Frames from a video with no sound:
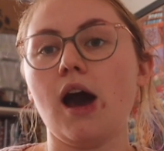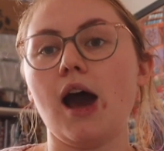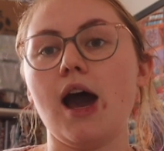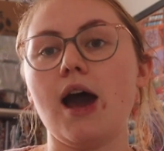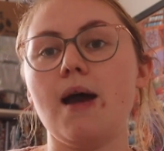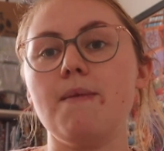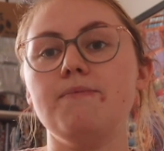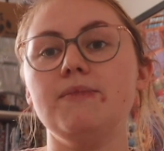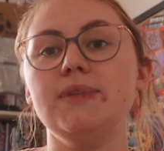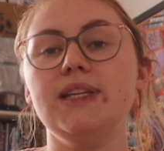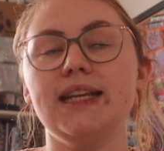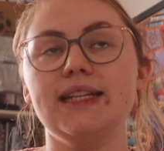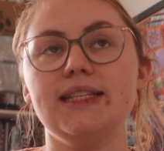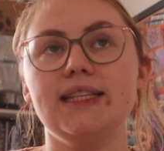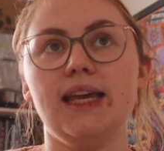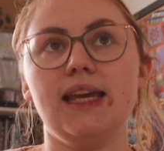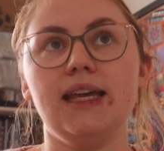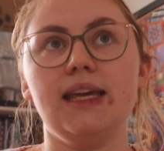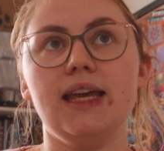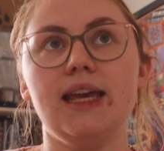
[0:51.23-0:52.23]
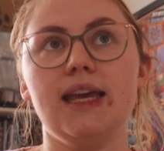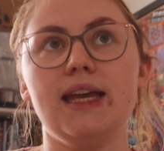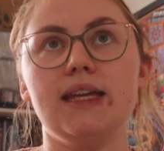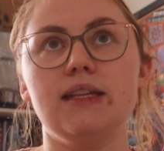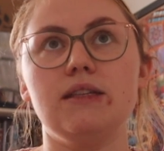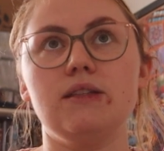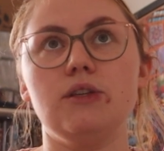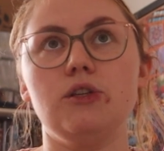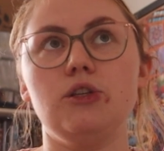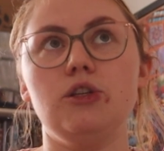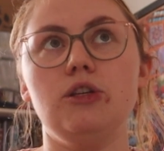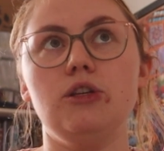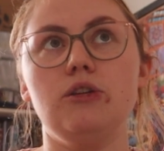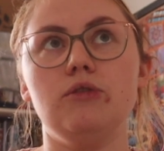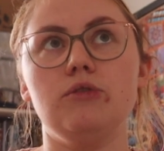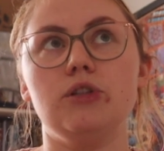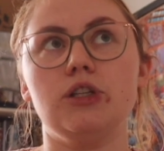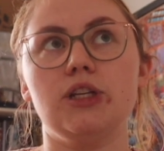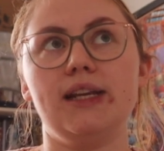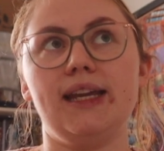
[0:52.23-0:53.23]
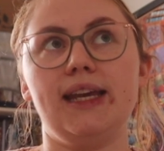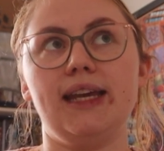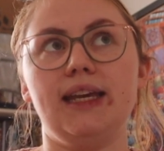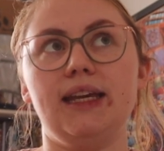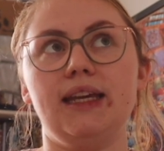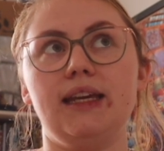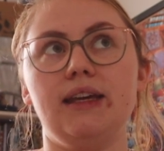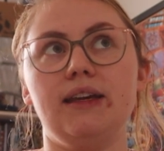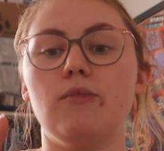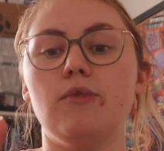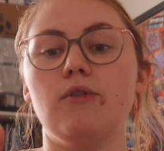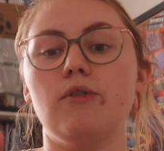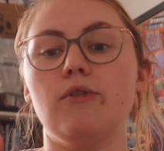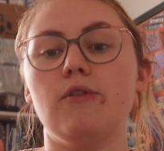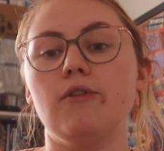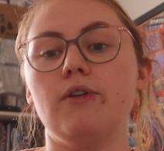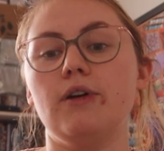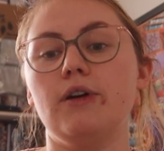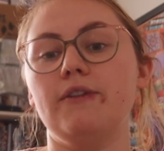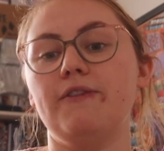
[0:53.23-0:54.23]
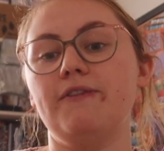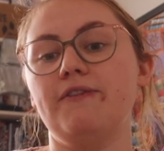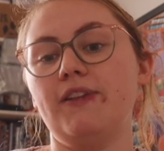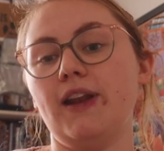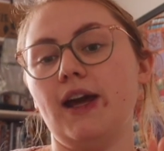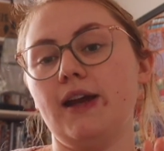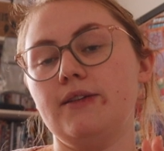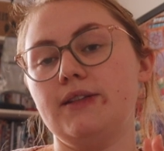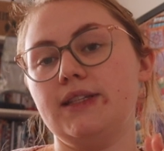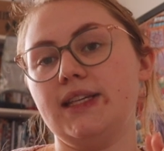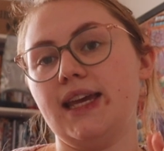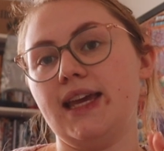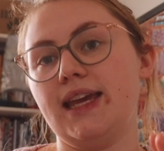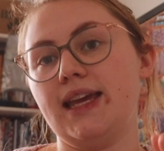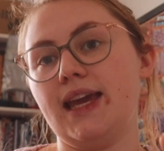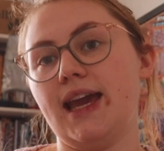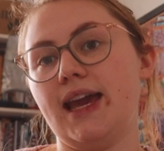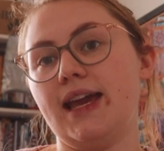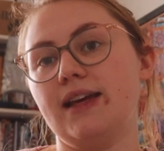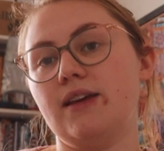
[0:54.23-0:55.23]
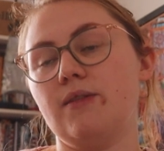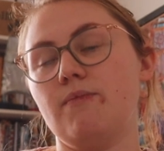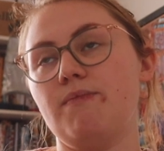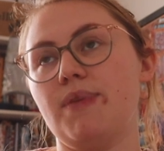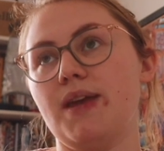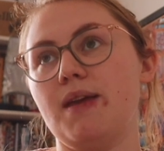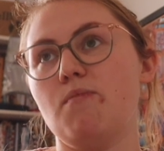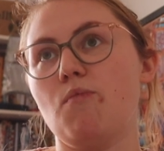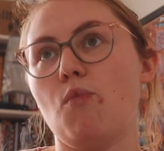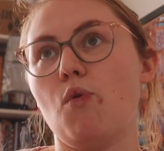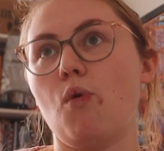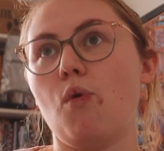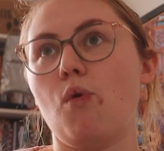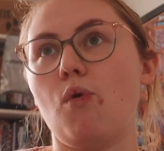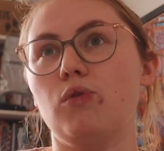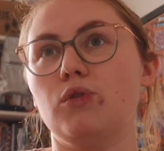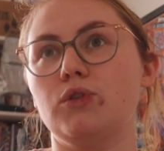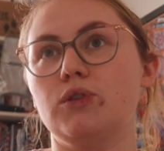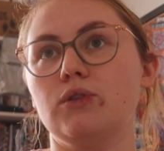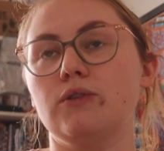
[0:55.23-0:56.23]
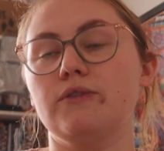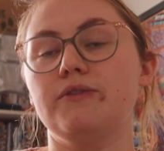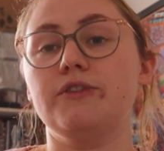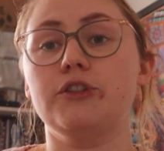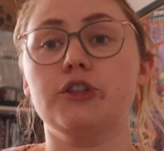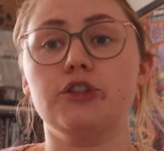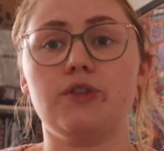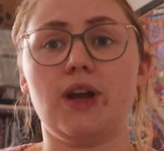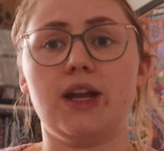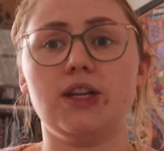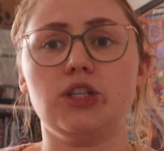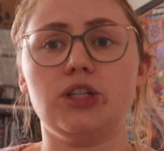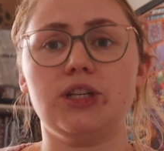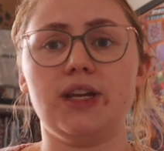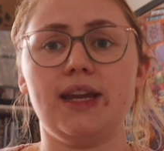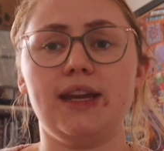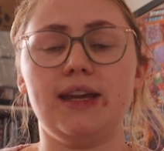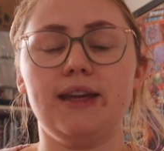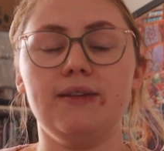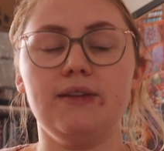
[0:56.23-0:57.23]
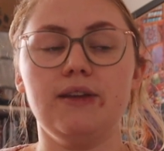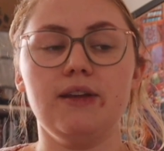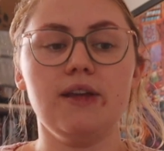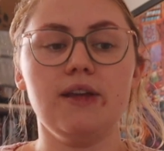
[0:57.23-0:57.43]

Knitting is usually more floaty, it can be more sort of stretchy.